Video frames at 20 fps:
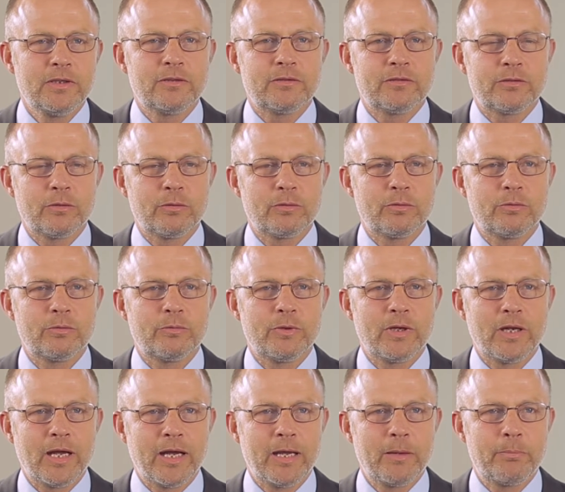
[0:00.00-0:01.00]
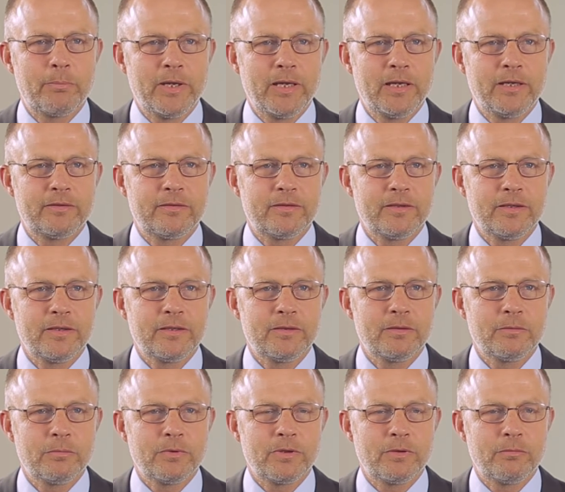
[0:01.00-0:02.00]
so reliability
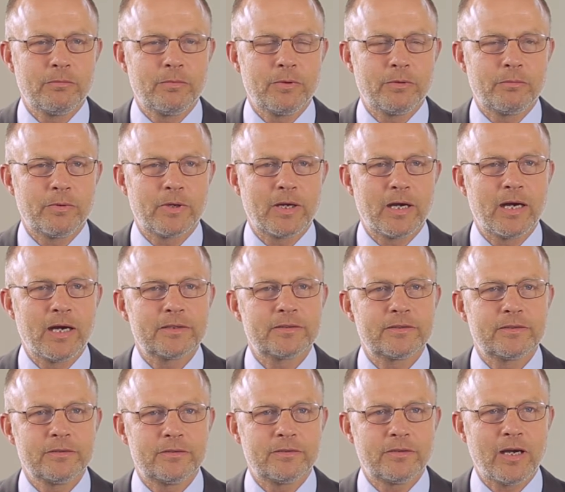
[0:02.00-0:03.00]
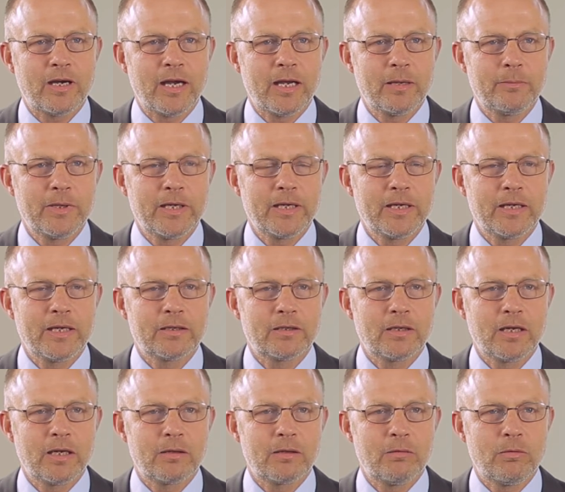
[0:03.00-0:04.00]
with, with regards to timing and,
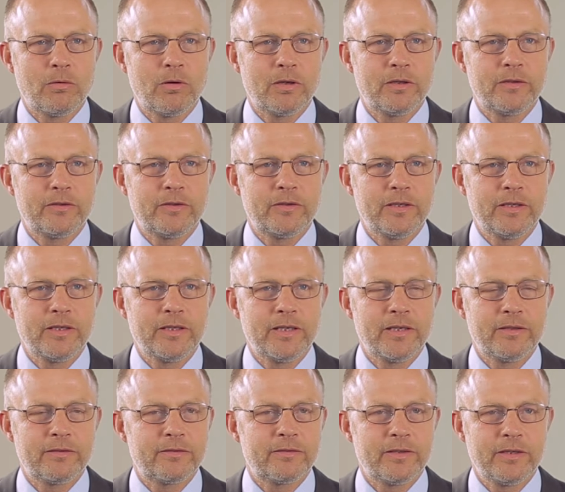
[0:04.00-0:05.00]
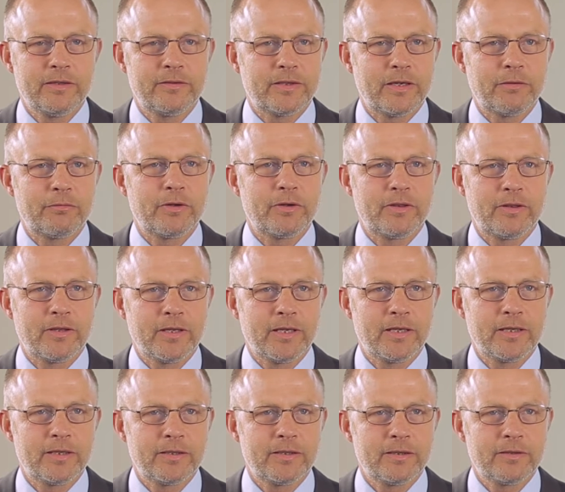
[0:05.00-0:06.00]
and quality is, is everything.